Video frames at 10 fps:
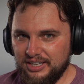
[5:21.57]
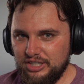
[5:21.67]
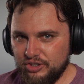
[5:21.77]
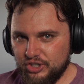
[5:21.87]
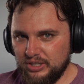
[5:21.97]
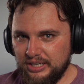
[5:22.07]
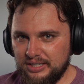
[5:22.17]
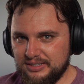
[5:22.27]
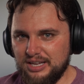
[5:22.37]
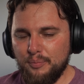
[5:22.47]

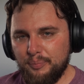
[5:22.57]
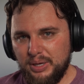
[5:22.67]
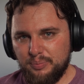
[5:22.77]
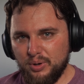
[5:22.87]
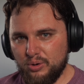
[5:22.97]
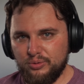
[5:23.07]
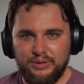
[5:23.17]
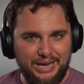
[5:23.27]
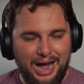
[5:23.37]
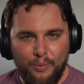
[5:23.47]
Usually some people
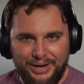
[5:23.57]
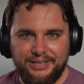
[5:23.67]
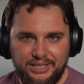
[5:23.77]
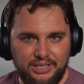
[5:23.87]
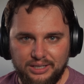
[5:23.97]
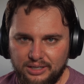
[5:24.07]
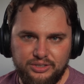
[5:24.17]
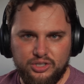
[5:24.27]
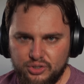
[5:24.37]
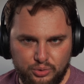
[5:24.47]
already
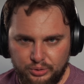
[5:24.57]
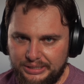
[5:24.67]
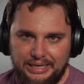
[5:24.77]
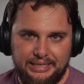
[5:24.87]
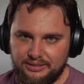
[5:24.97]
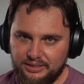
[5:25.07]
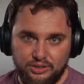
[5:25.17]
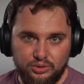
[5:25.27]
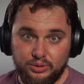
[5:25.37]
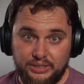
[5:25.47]
understood that
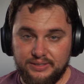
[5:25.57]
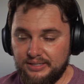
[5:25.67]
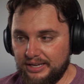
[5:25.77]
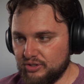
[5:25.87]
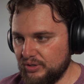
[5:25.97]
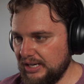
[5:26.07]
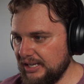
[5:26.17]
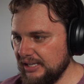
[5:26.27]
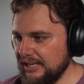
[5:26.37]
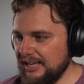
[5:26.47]
and do this naturally.